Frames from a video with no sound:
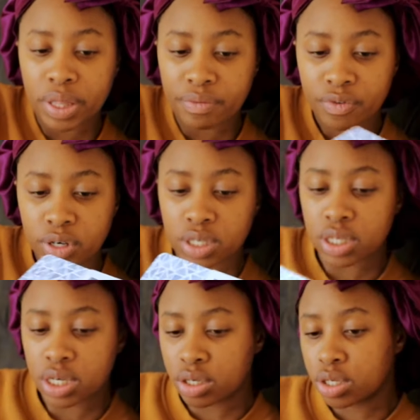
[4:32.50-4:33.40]
them first and
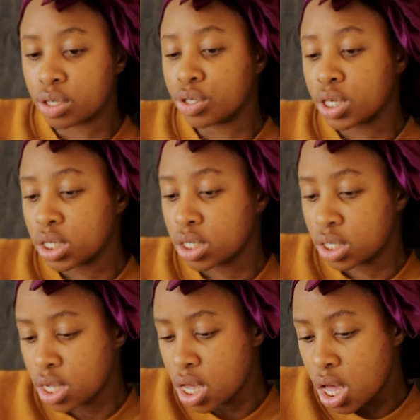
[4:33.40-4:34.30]
then I'll tell you guys
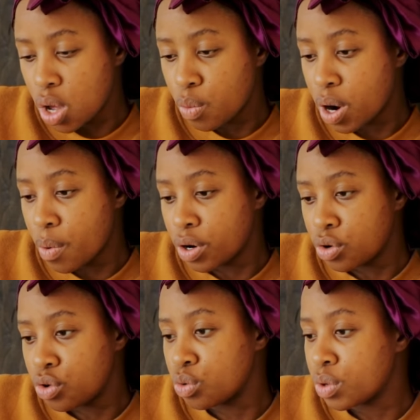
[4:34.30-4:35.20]
what I want to
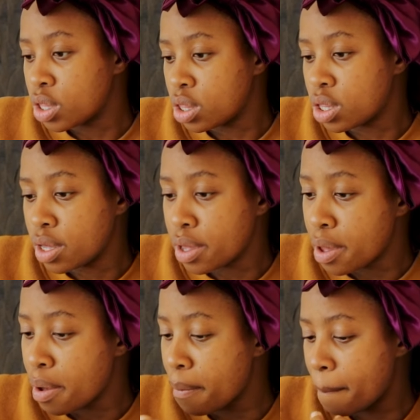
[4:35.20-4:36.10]
do with
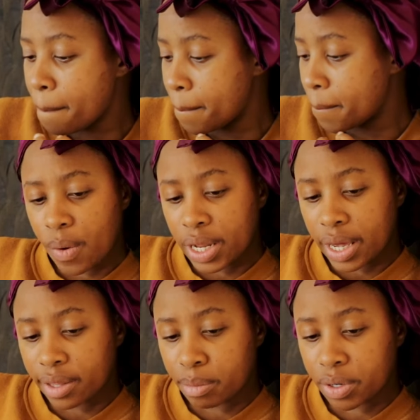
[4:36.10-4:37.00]
them. Oh, I
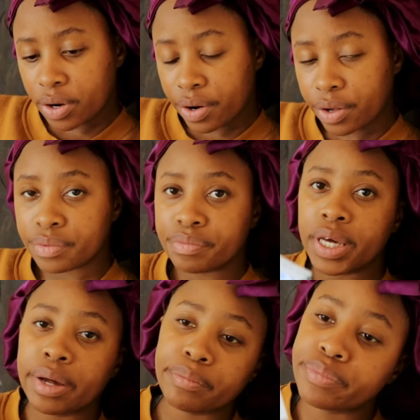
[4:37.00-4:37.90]
like the material.
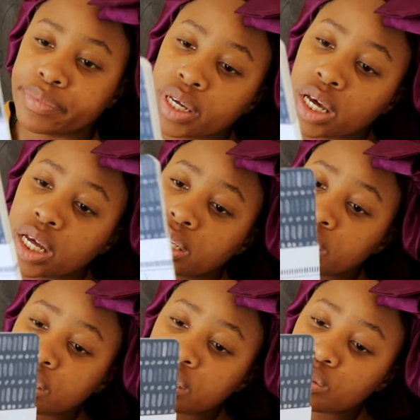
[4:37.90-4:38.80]
Yeah. So
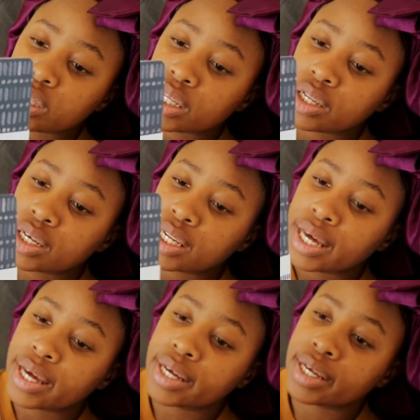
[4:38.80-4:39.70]
this is what they look
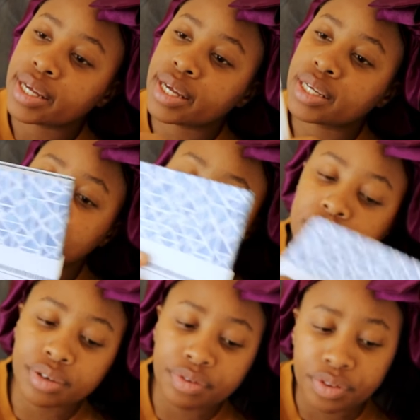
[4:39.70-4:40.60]
like, and it's a
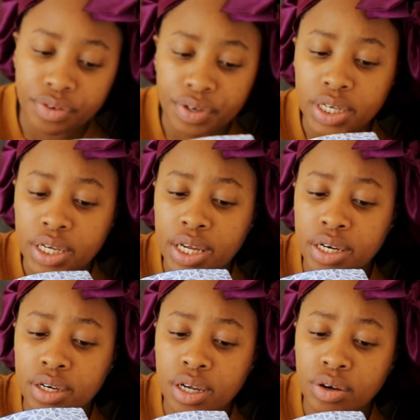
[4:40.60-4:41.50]
set of three.
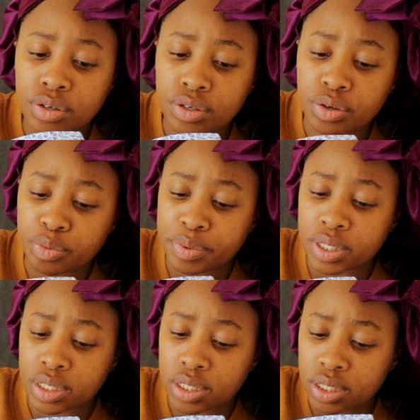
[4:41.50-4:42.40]
And how do you open
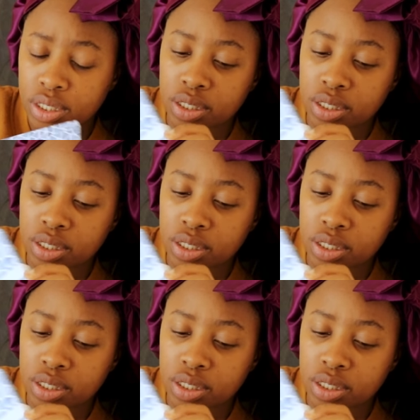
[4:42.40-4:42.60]
this?